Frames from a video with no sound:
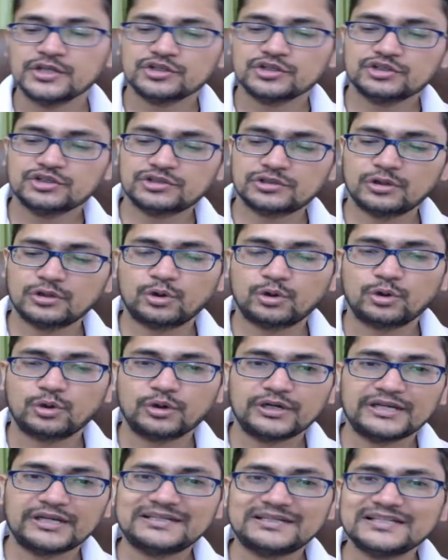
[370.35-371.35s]

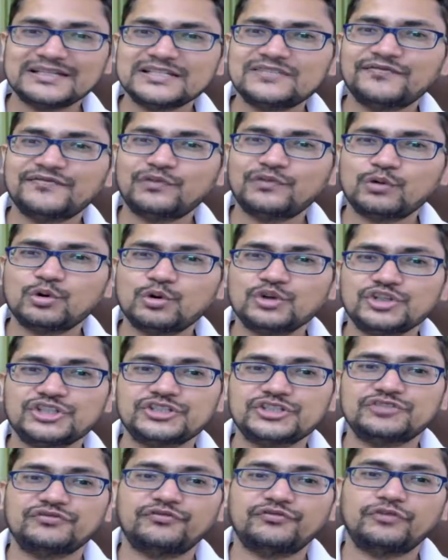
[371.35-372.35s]
so it is
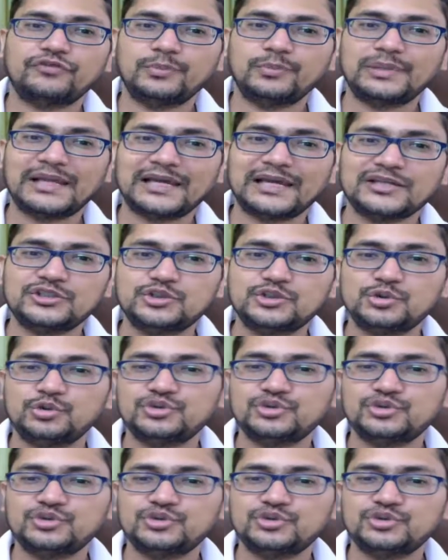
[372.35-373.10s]
forced for black to